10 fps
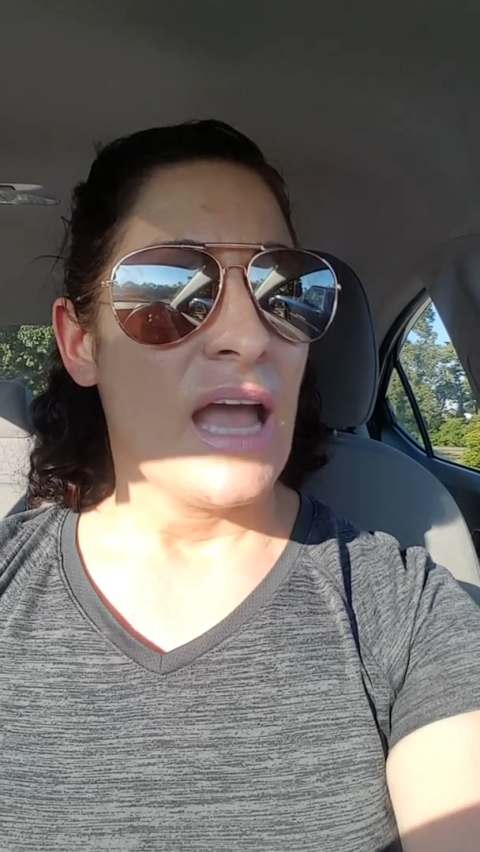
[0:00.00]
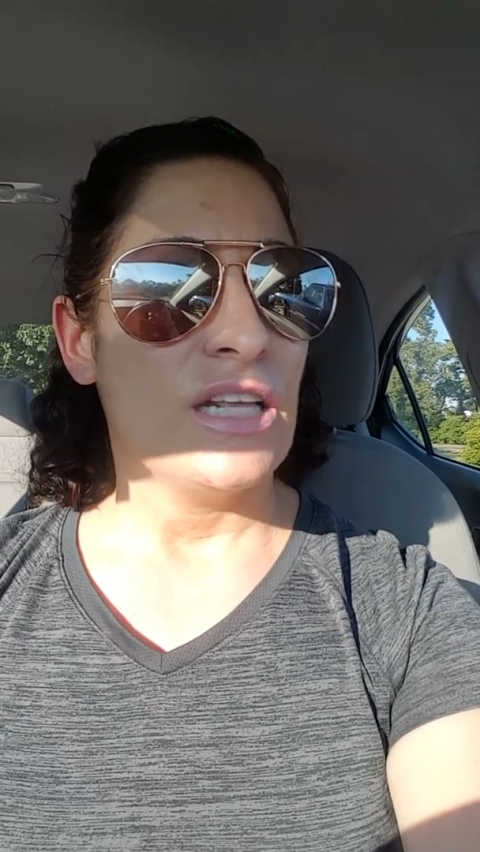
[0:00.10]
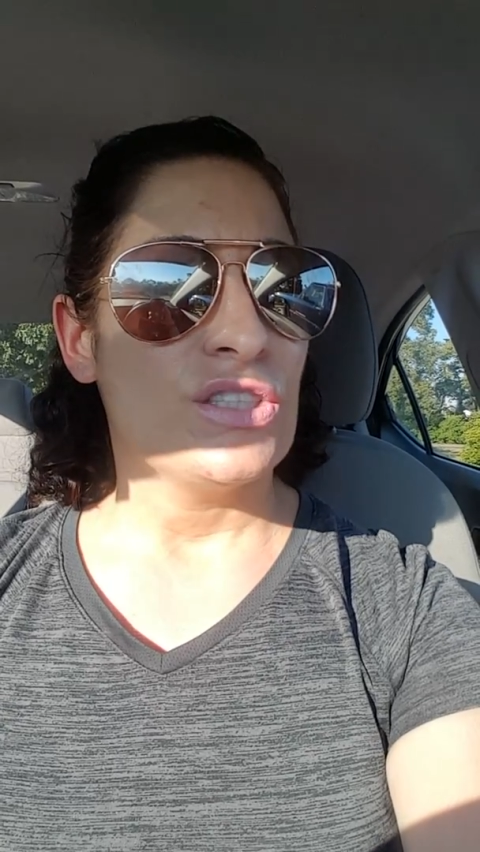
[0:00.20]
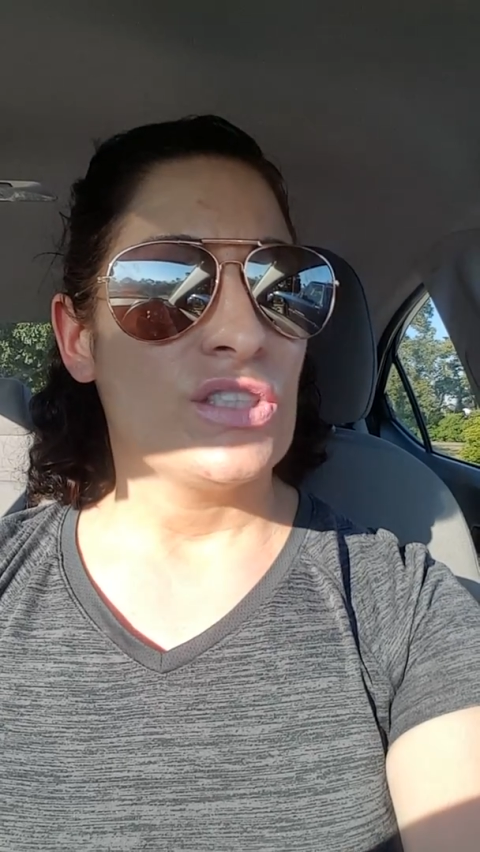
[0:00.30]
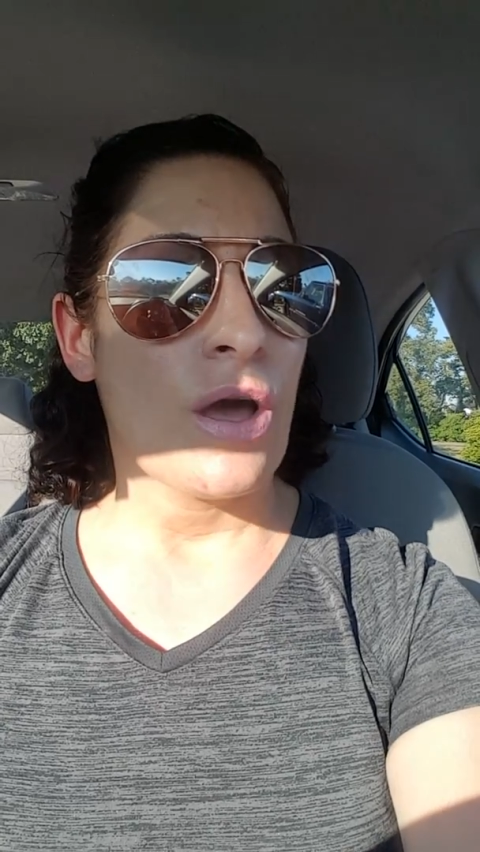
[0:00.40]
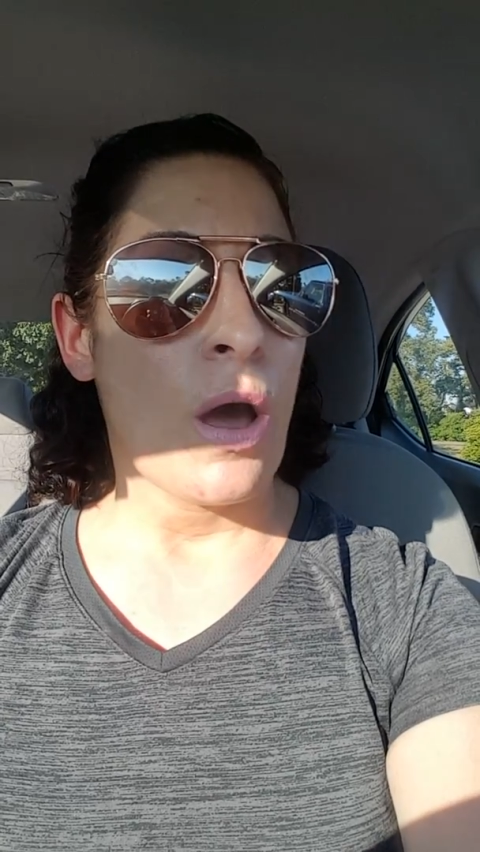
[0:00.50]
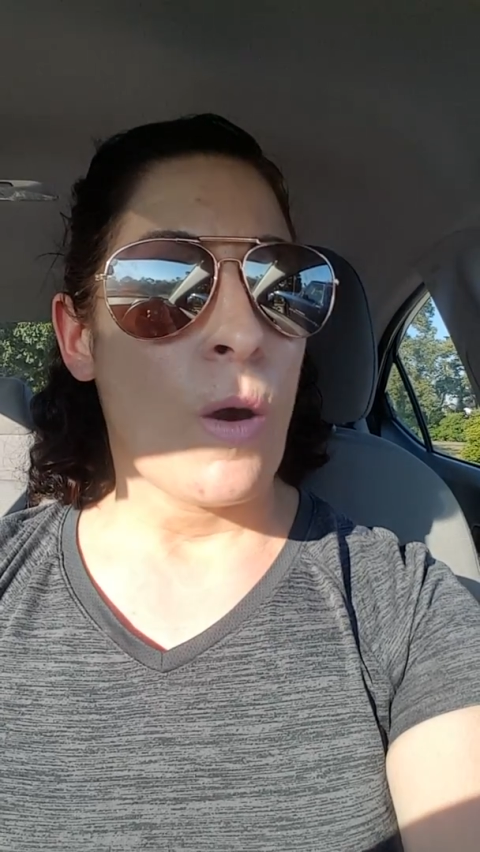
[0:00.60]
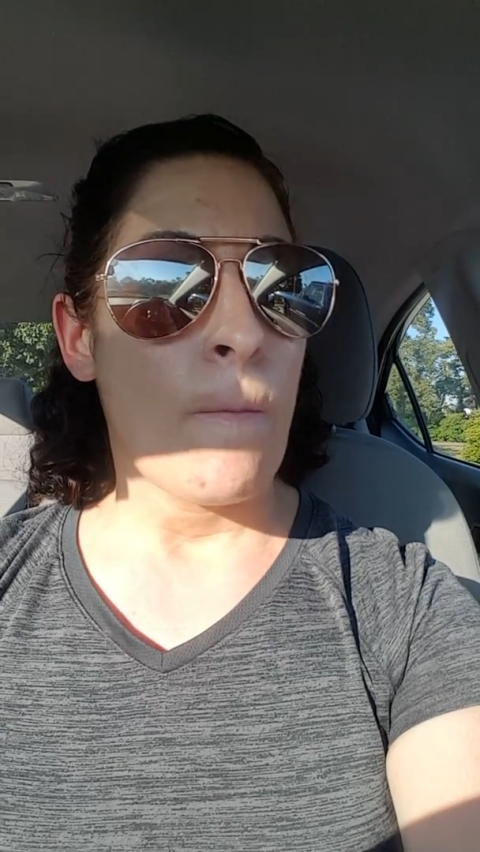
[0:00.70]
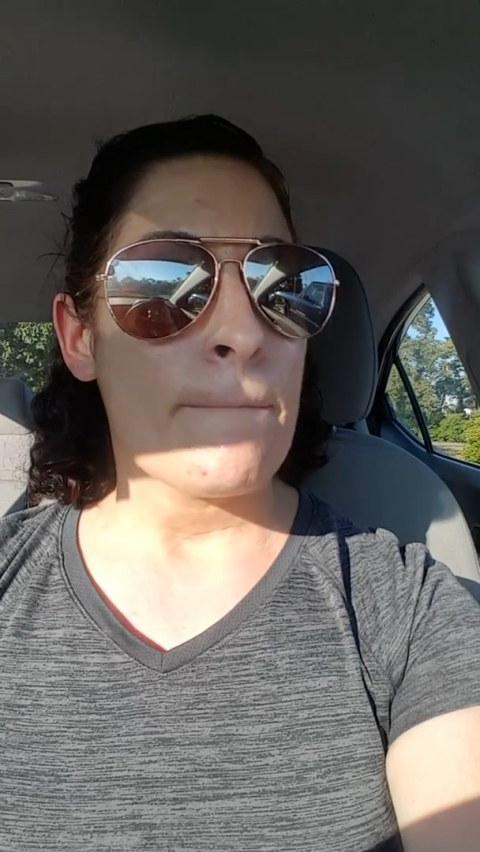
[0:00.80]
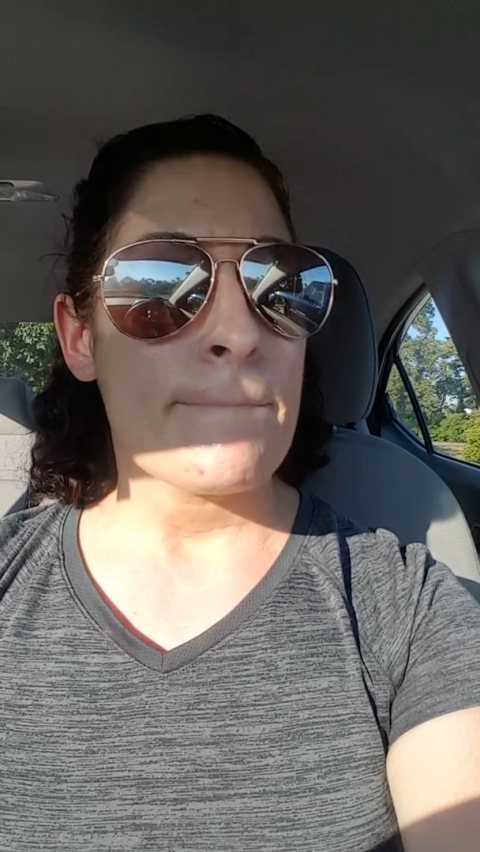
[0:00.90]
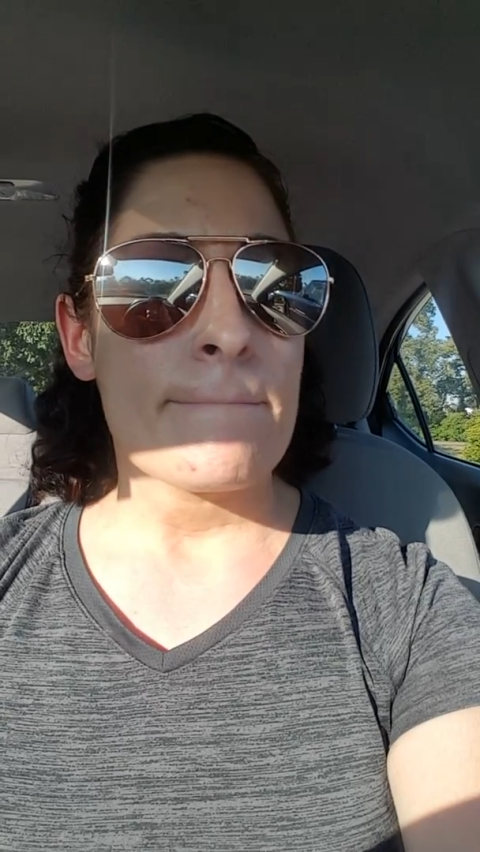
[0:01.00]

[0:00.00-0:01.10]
And so